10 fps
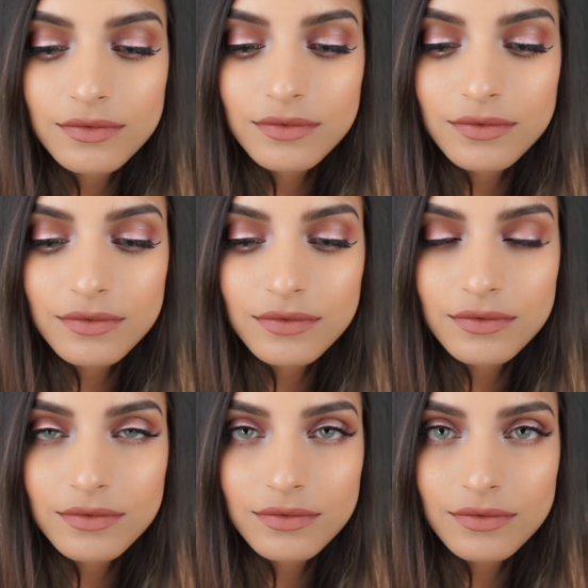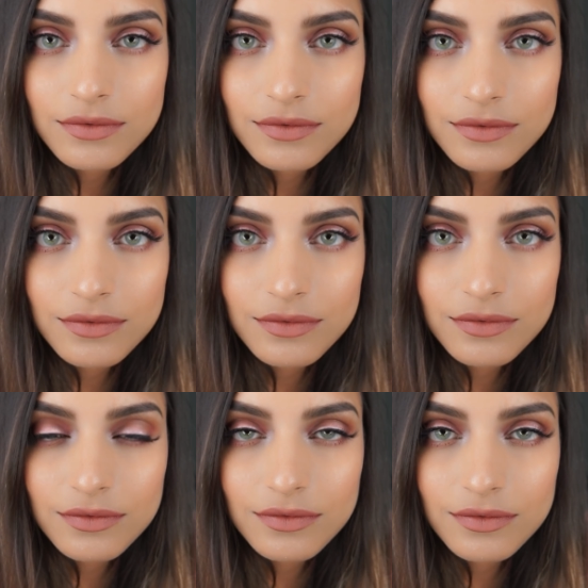You guys, I can't.
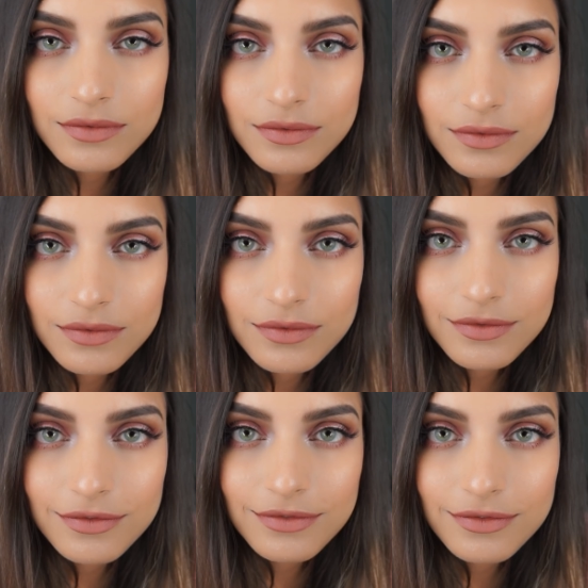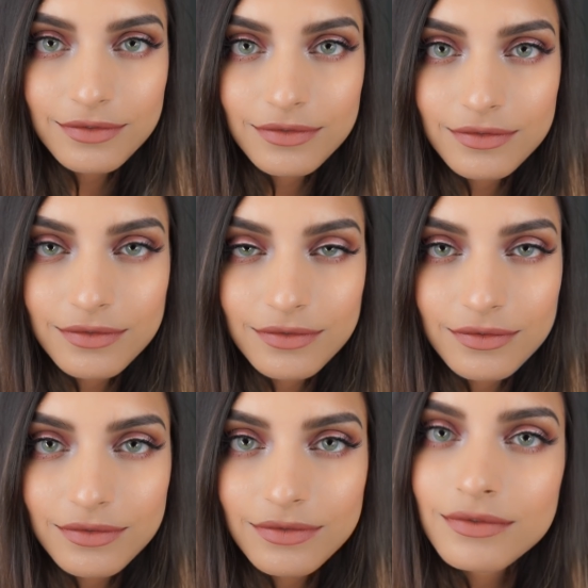Like, this is
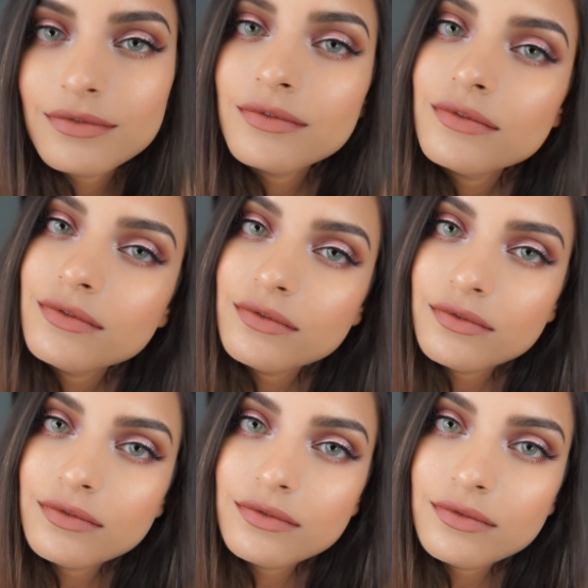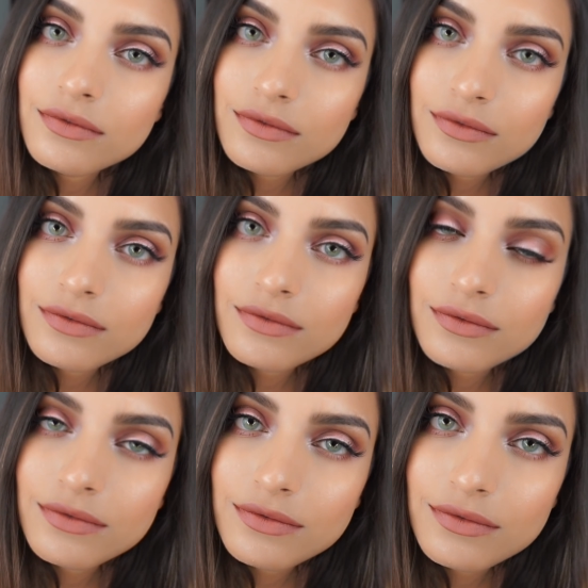so pretty. I
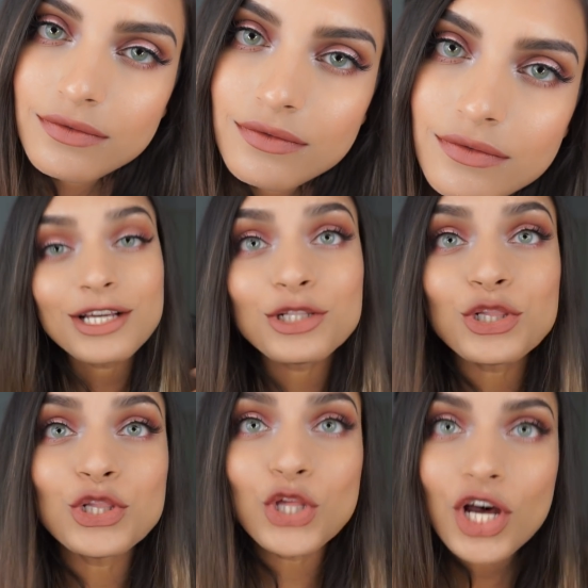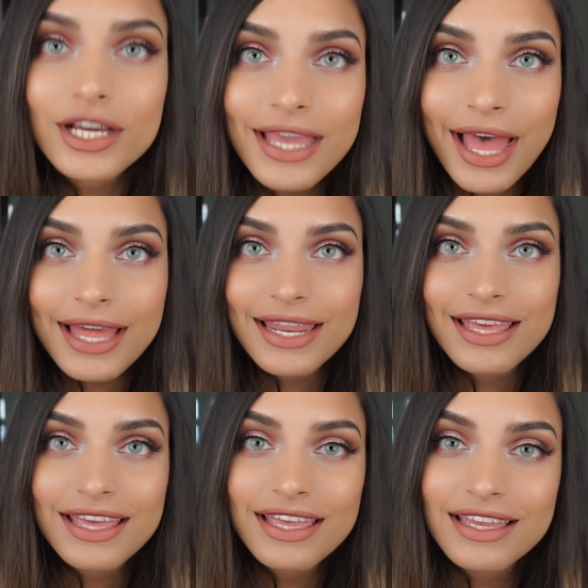can't. Like, look at
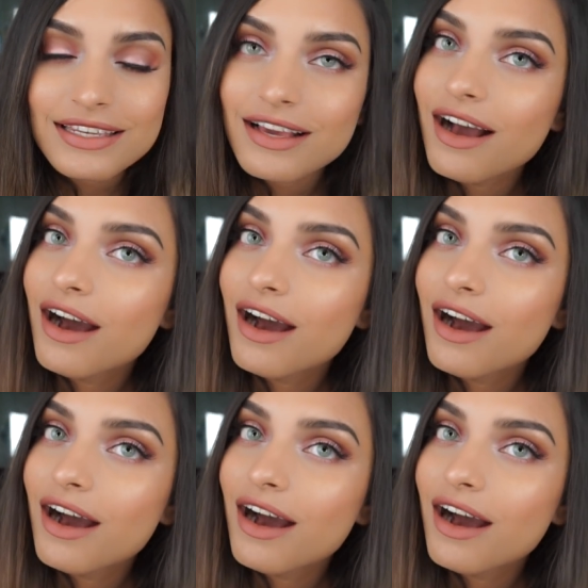it.